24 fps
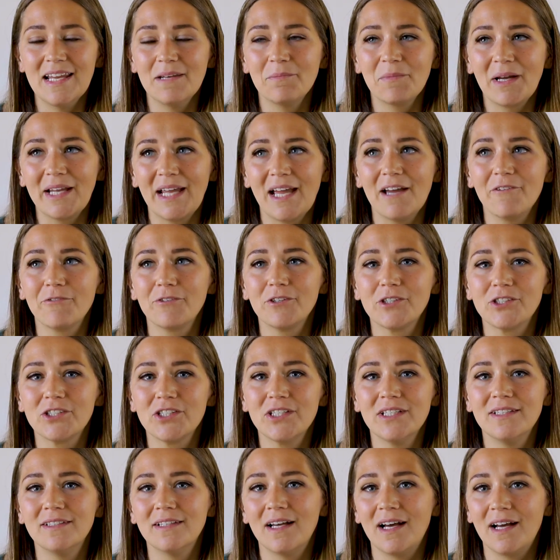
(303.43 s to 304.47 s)
In my effort
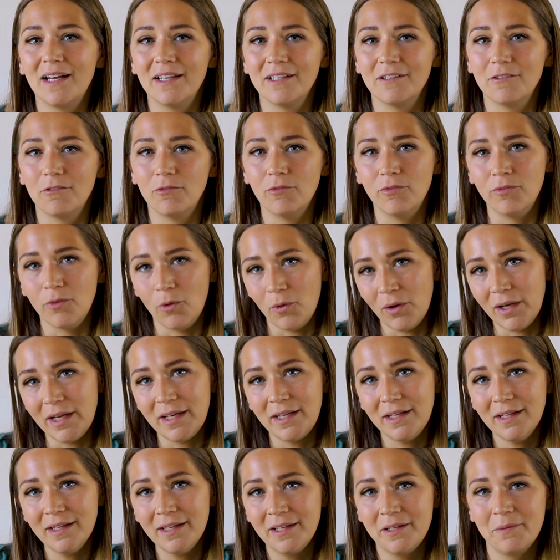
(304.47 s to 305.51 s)
to not
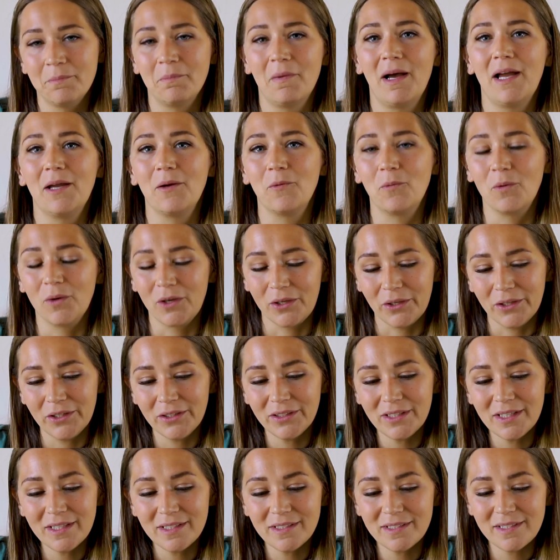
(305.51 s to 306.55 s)
void my
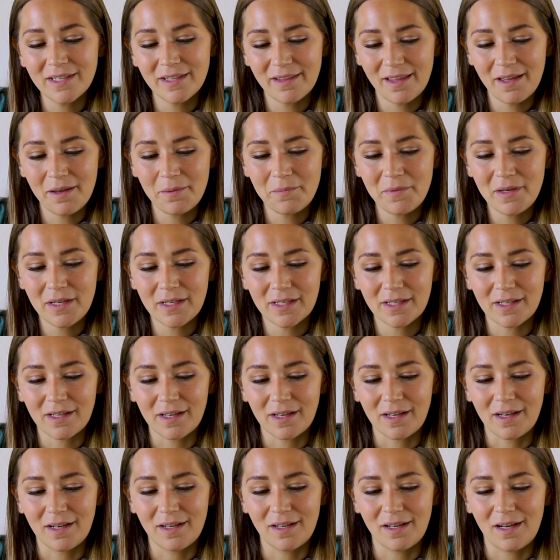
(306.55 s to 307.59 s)
word to them,
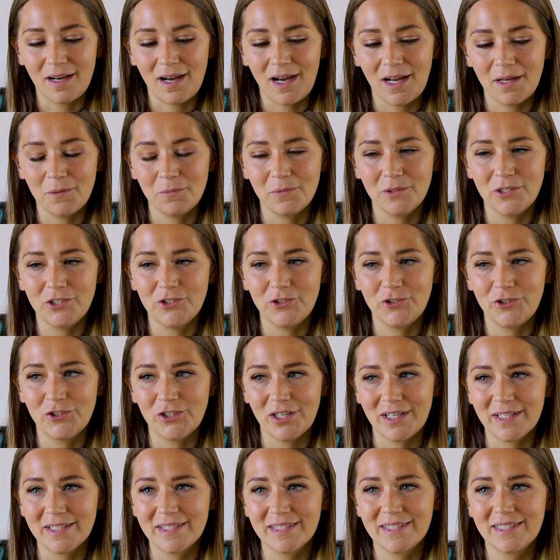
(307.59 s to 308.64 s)
I would
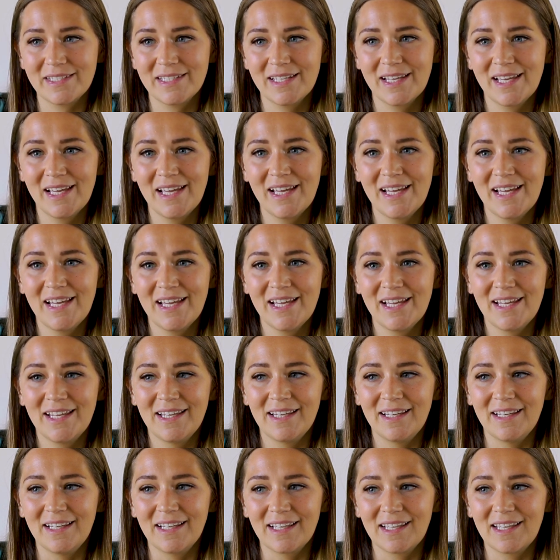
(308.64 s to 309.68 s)
just
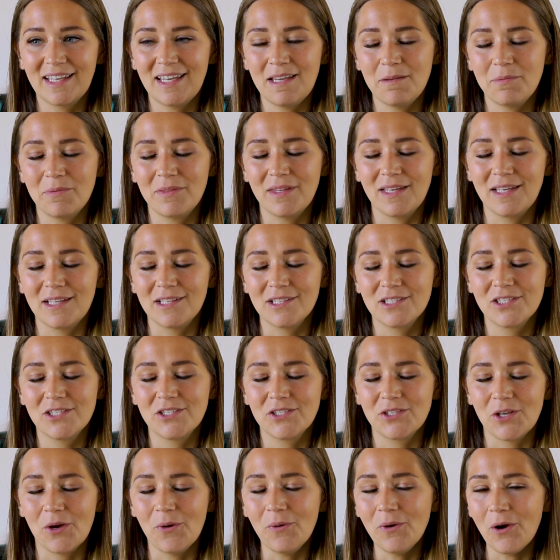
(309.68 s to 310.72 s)
keep things
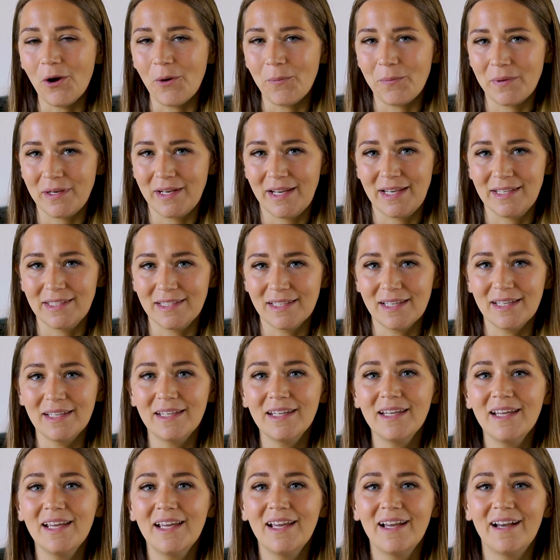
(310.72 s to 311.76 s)
so
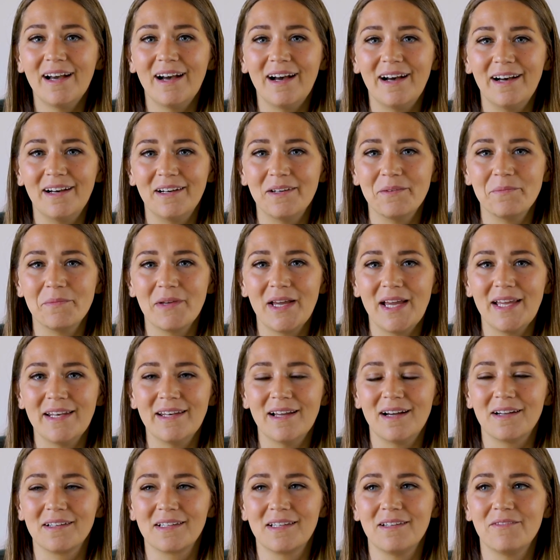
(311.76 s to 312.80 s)
open-ended and
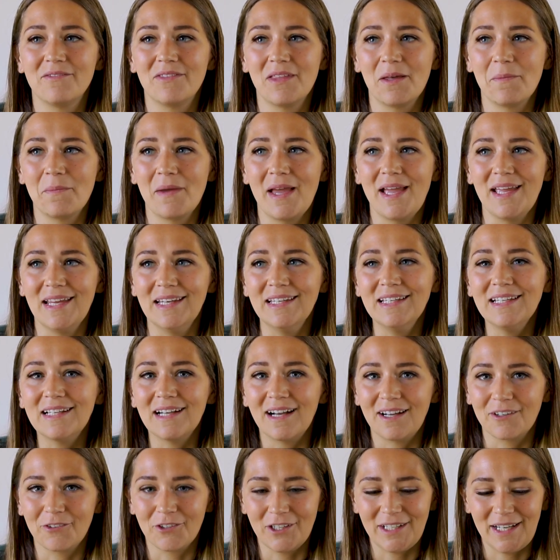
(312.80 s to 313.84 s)
not give them any
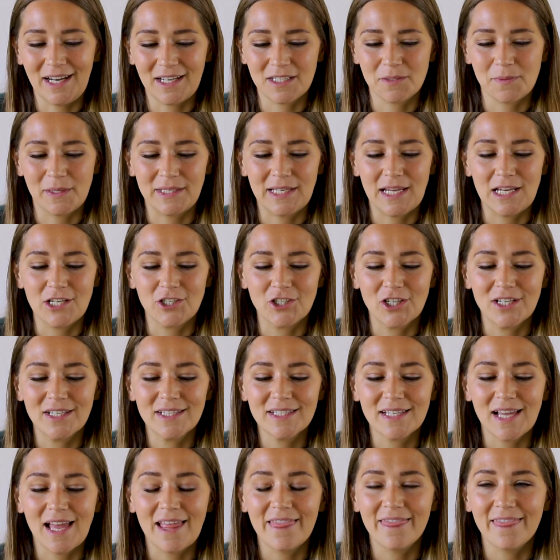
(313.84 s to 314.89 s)
concrete
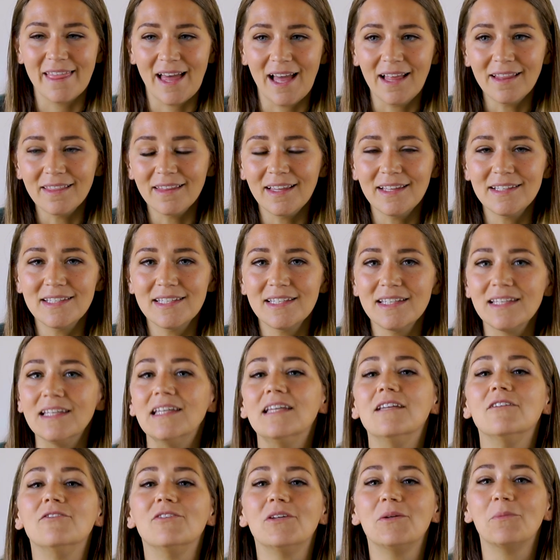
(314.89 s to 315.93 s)
expectations. And that led
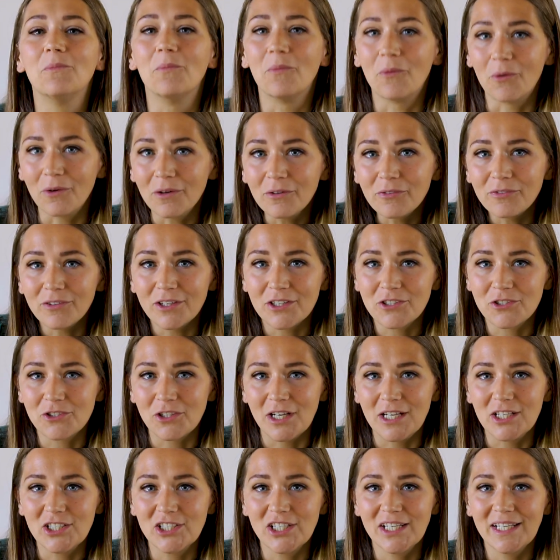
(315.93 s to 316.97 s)
to even more
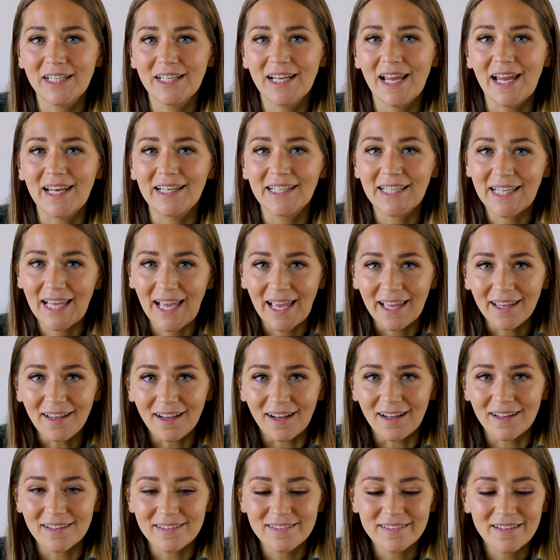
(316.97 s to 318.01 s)
frustration and
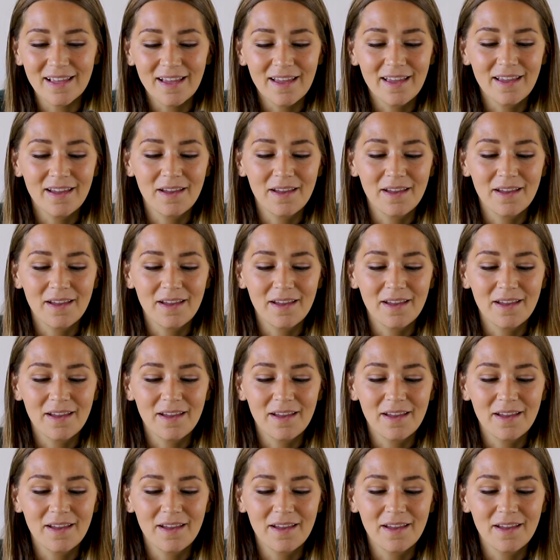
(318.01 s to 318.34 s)
chaos.